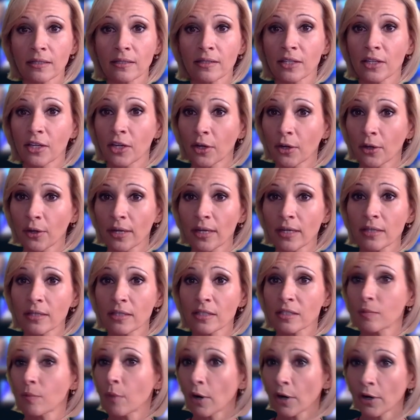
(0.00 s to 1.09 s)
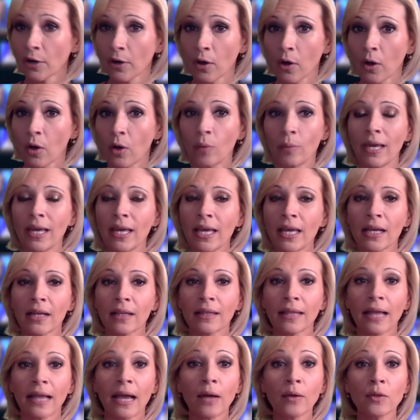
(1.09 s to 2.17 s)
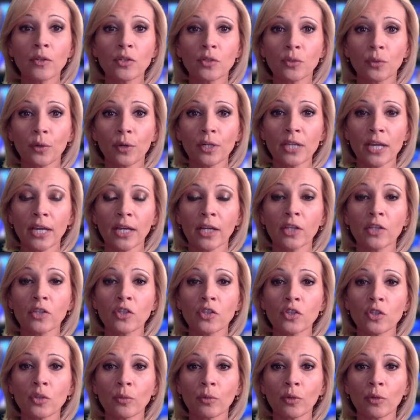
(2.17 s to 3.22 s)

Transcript: security, smart home, cloud storage, and consumer